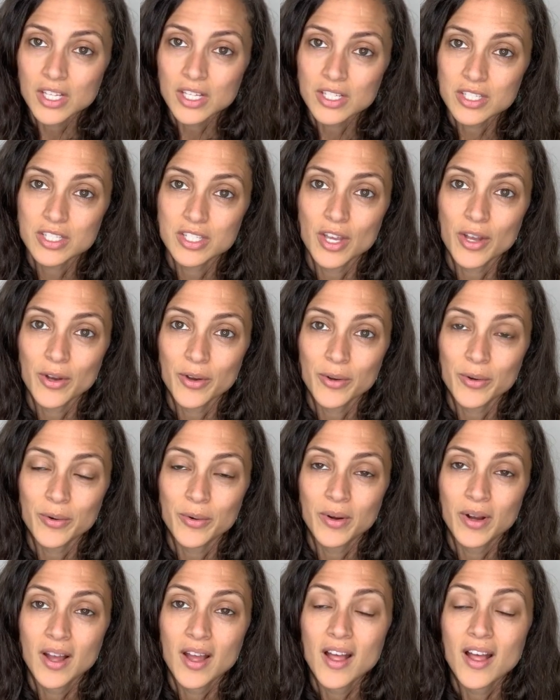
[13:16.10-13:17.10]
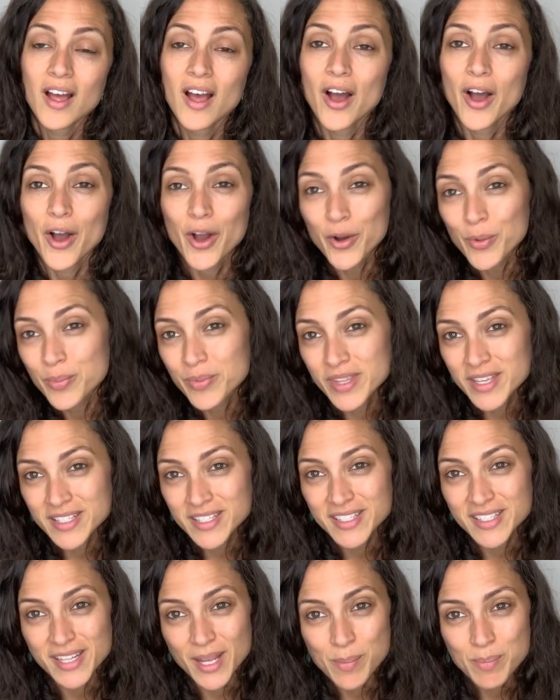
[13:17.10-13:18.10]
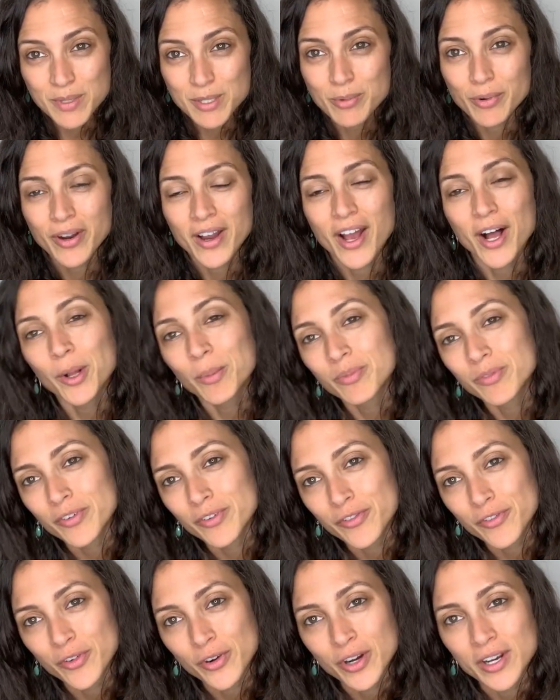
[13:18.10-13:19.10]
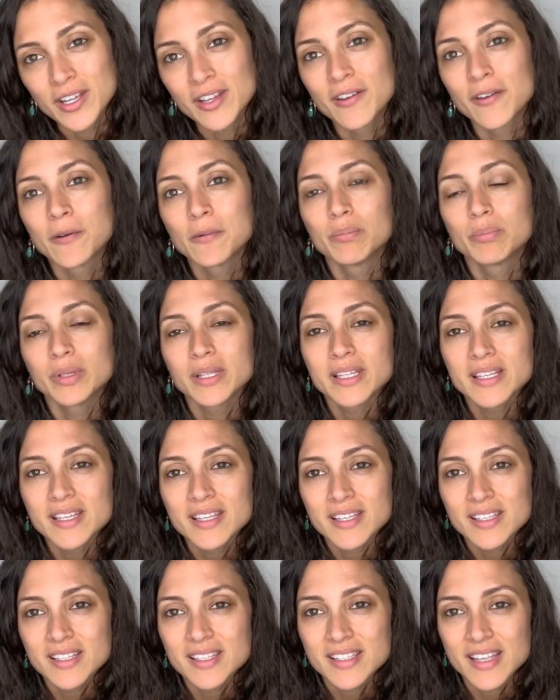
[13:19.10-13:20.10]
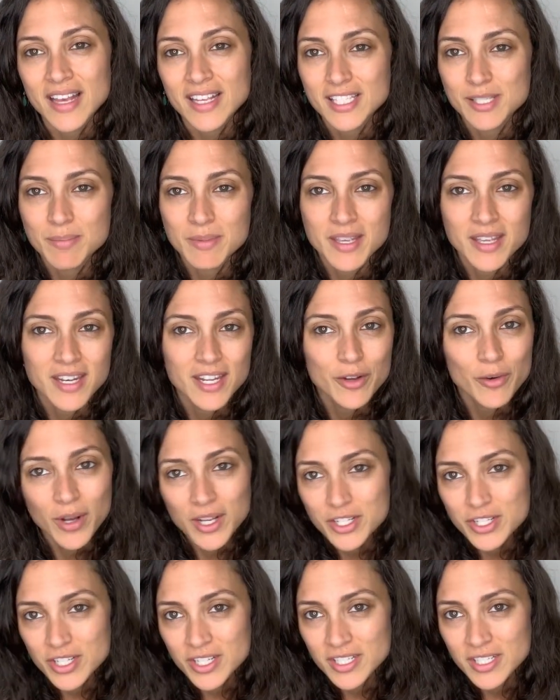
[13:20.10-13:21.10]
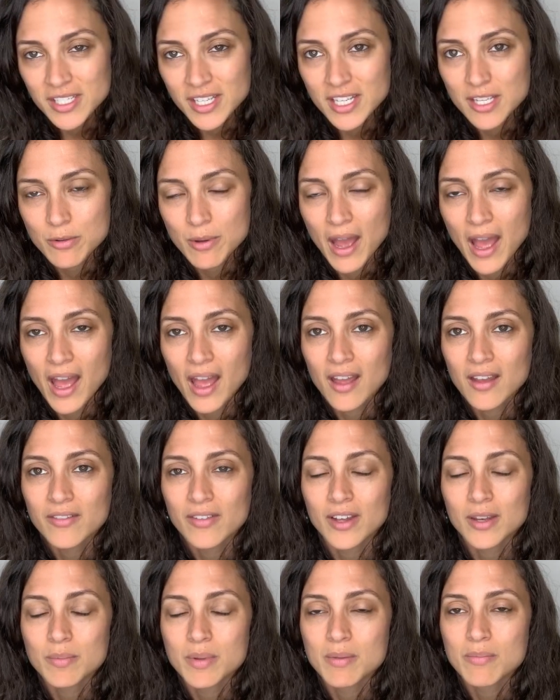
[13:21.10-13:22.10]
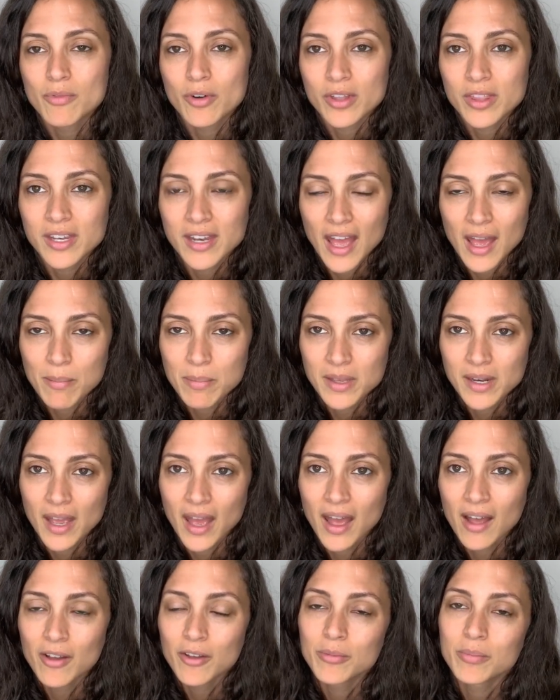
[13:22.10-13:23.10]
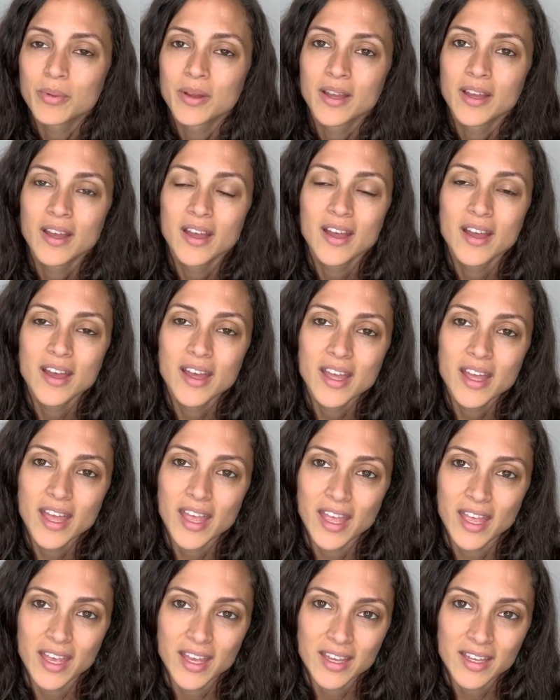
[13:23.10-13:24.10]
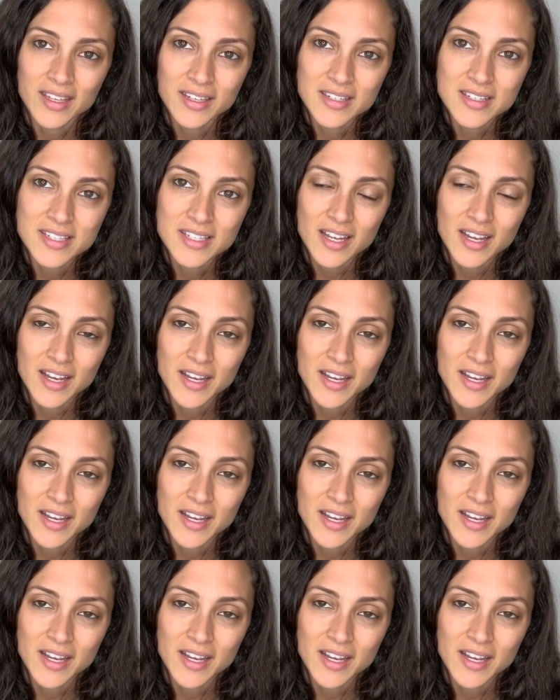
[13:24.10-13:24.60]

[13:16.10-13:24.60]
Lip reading: So hope these tips were helpful for you. Please ask me any questions that you have. I'd be more than happy to help. And